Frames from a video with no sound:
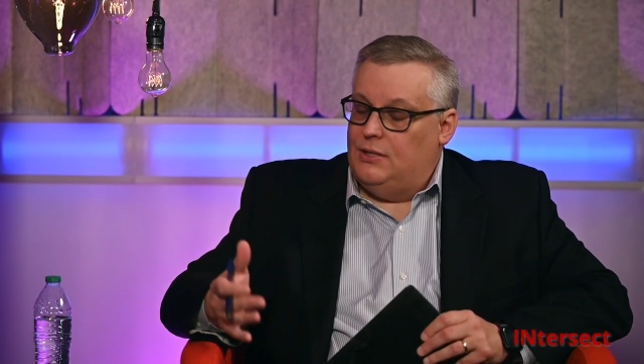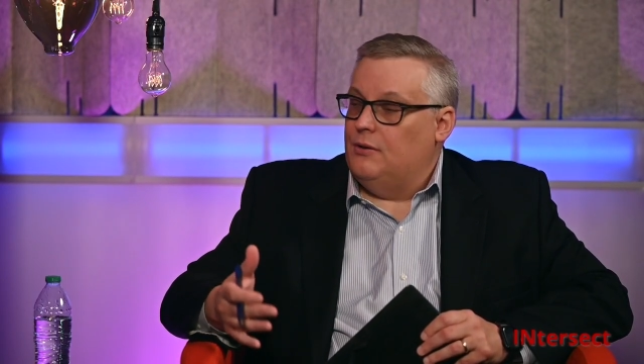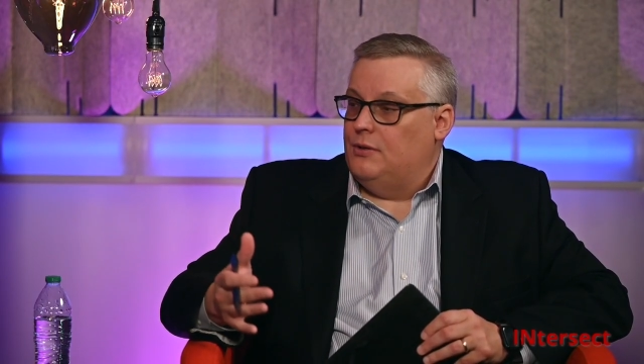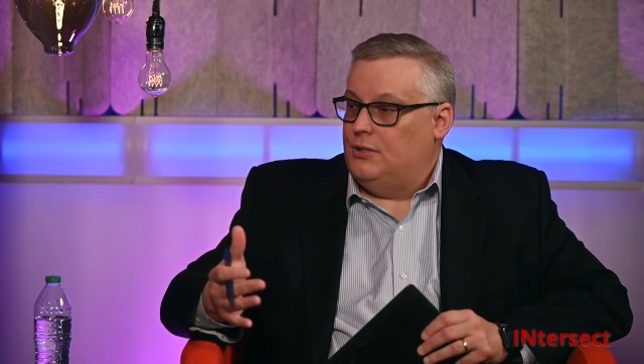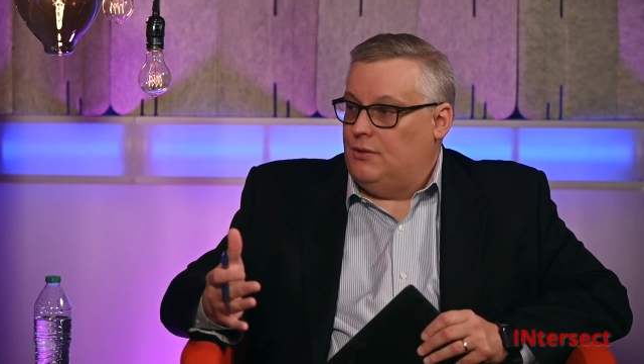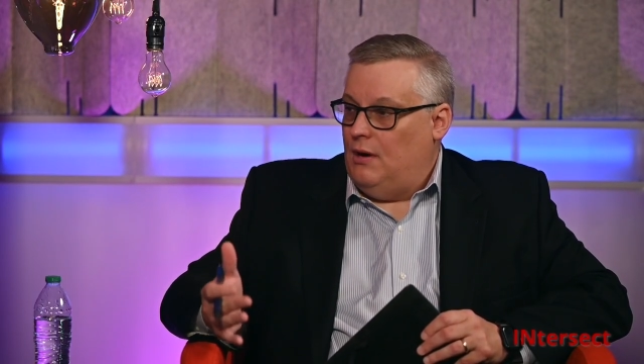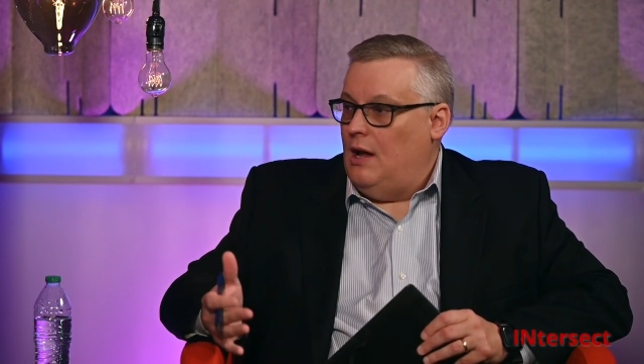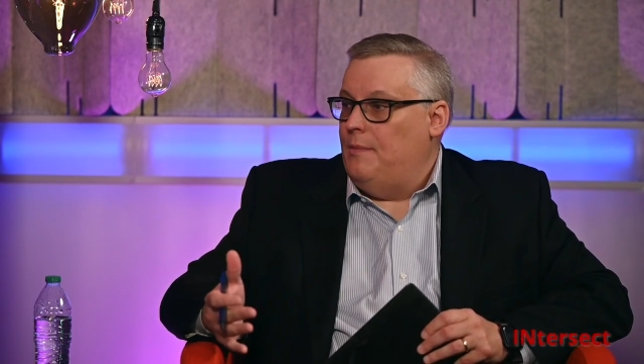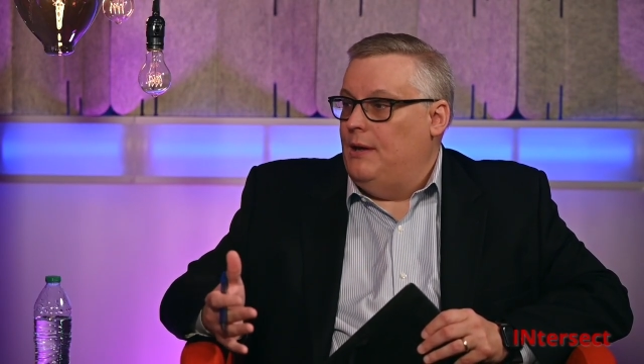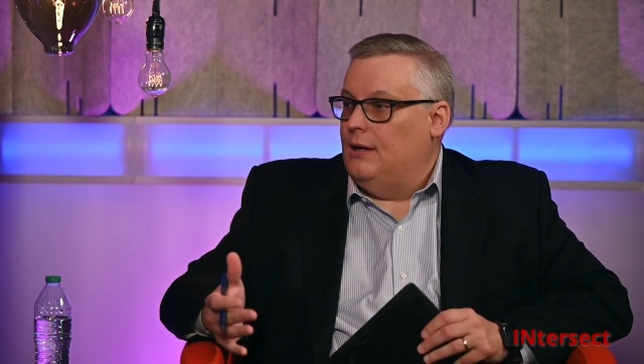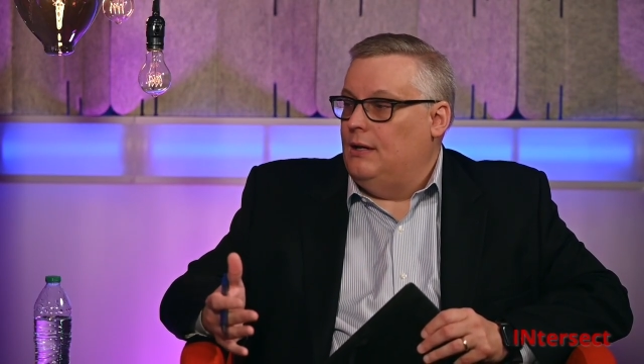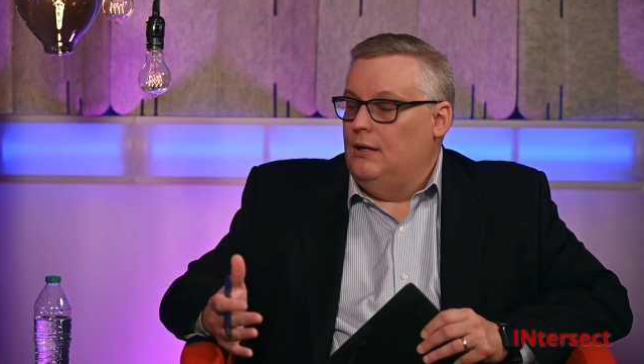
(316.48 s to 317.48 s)
things that you're
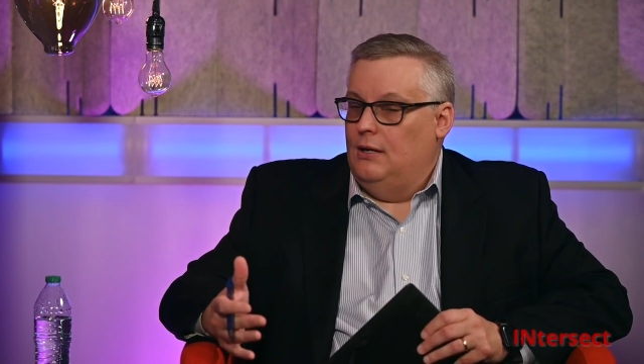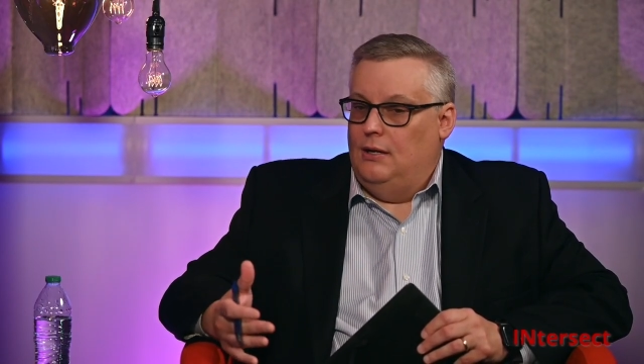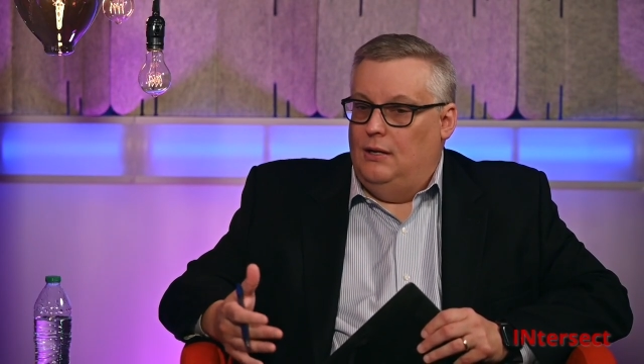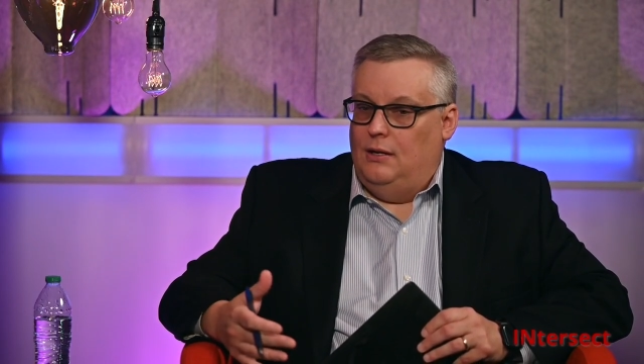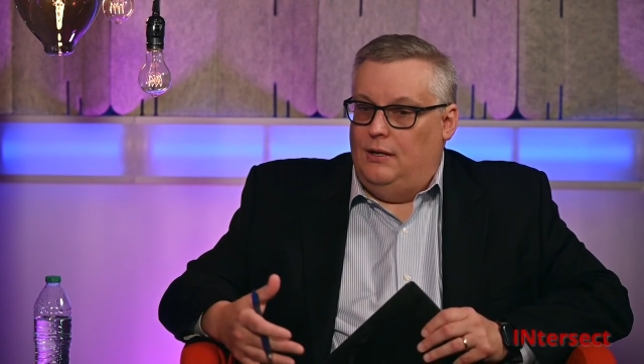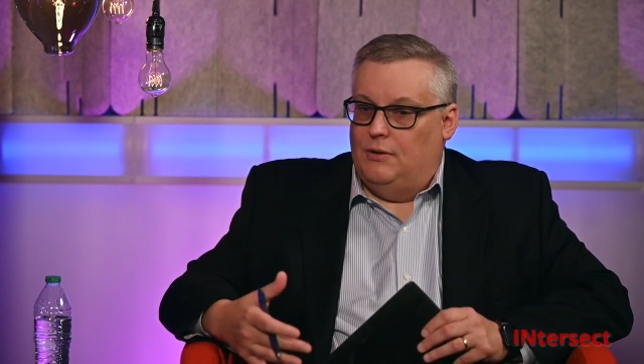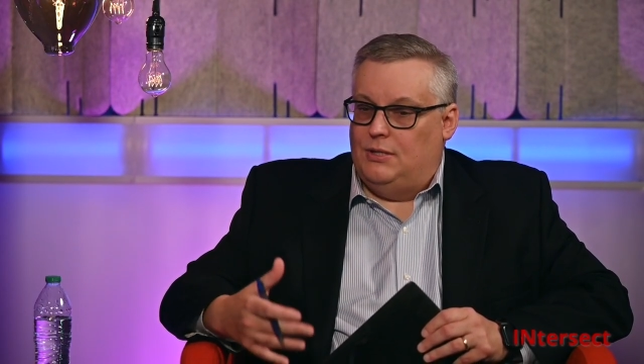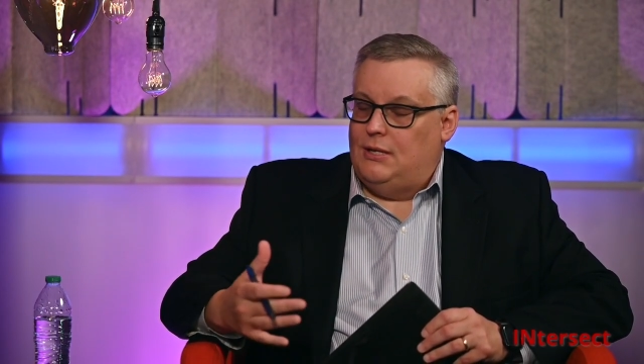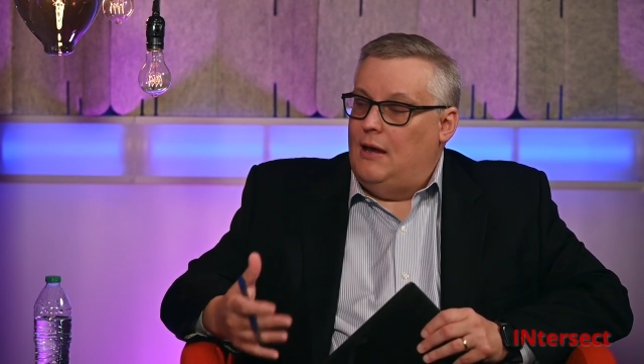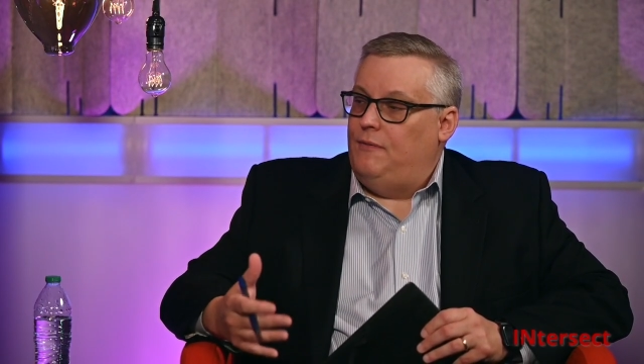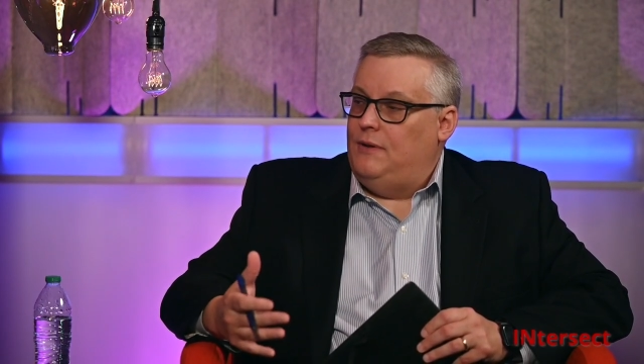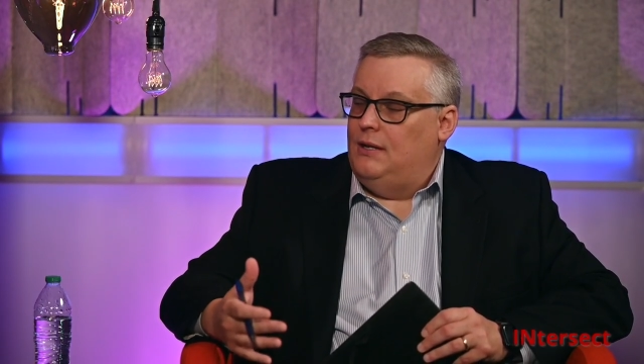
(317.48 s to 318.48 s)
describing,
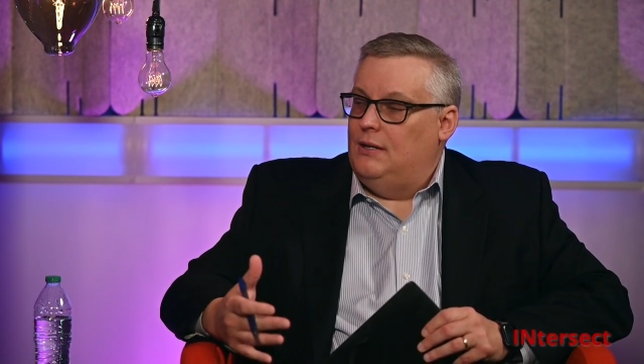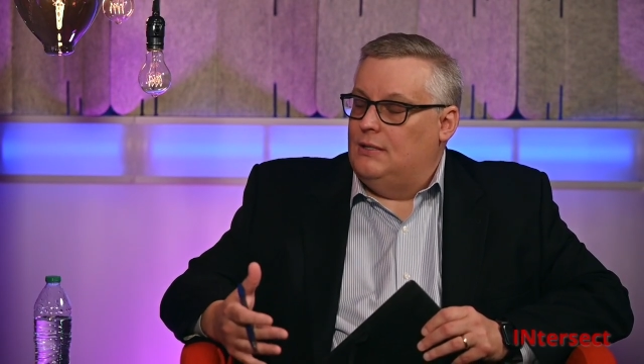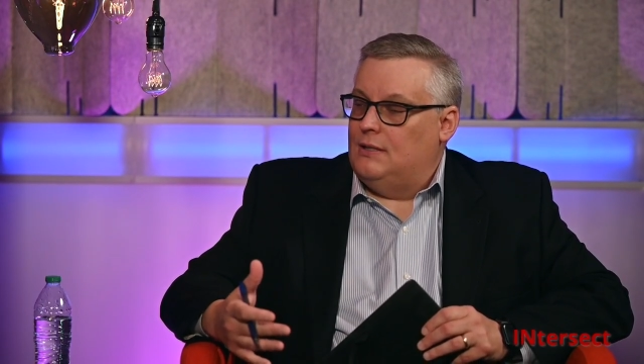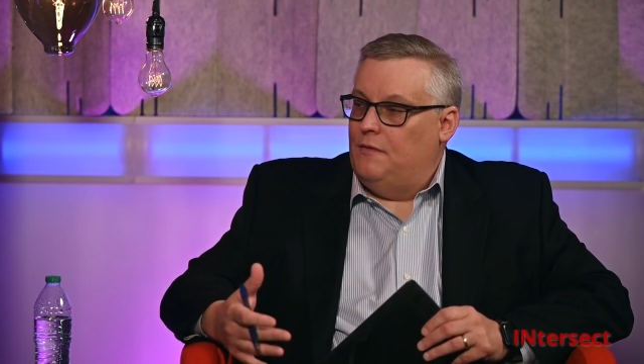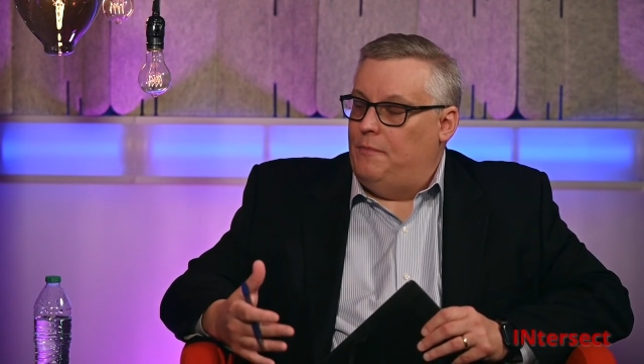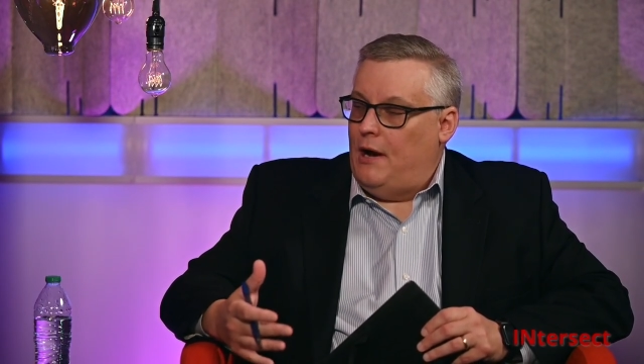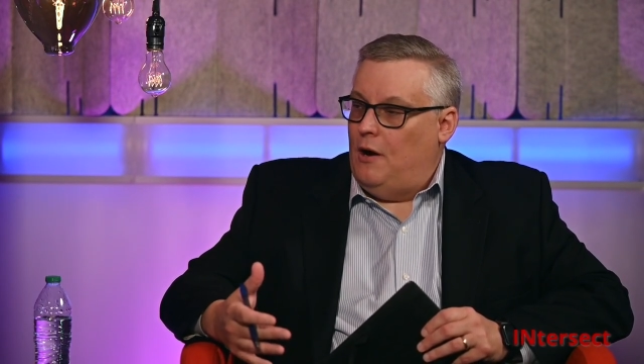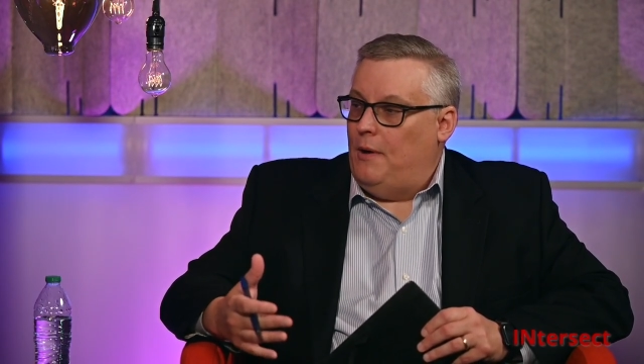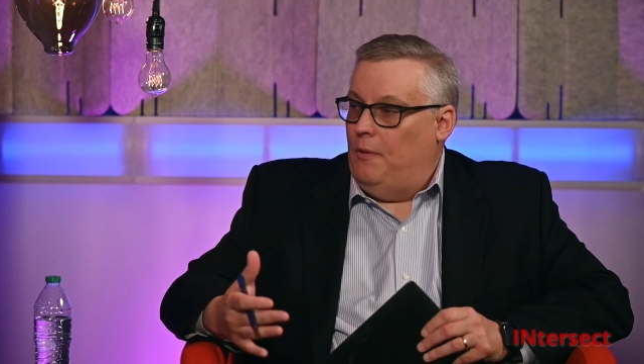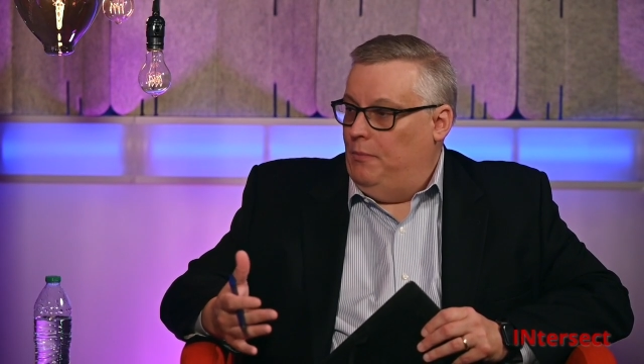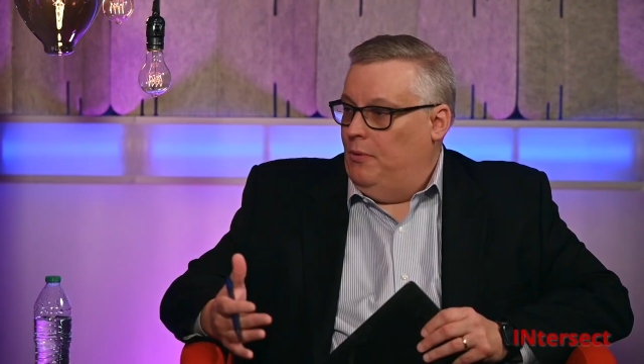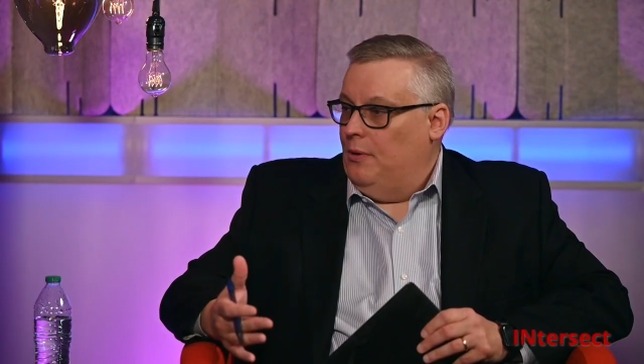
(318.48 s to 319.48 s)
safety is of
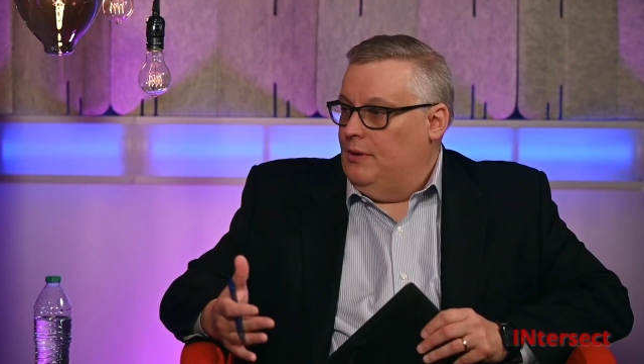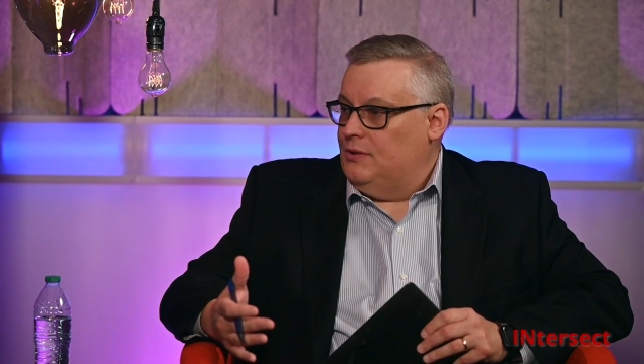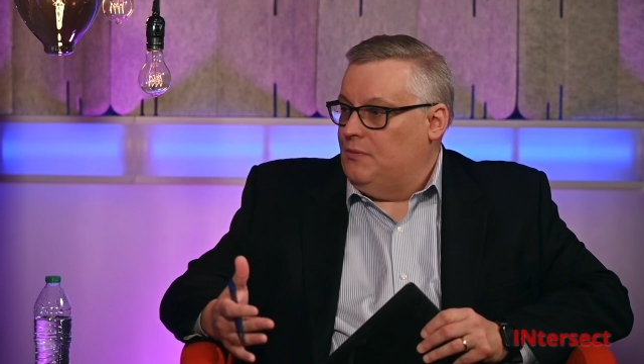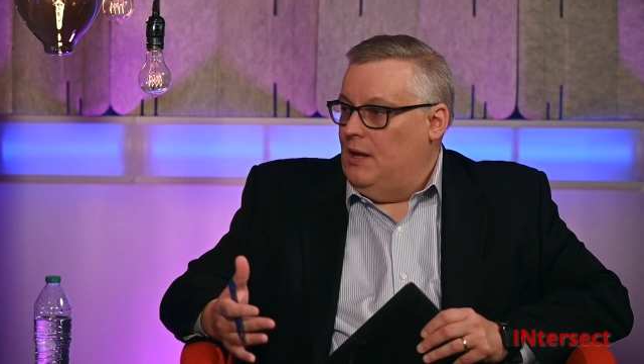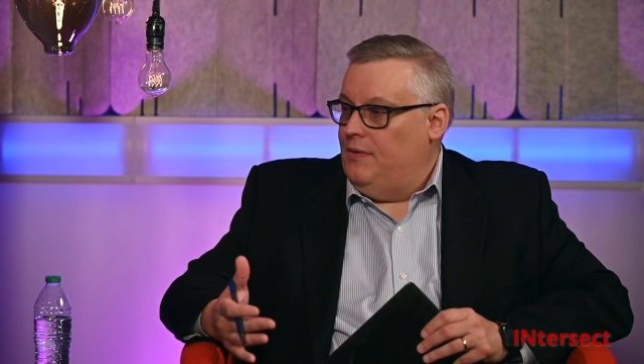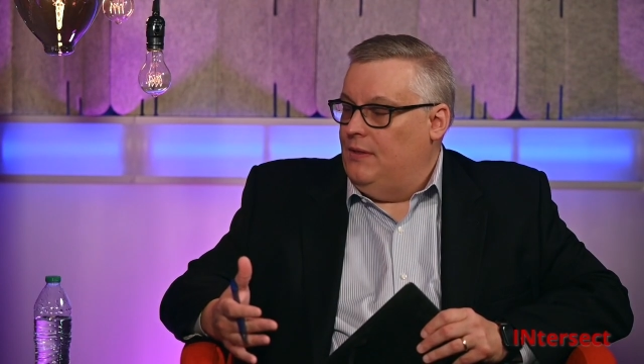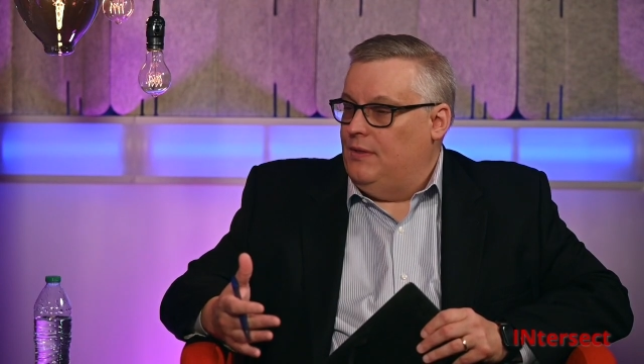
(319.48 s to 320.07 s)
paramount importance, right?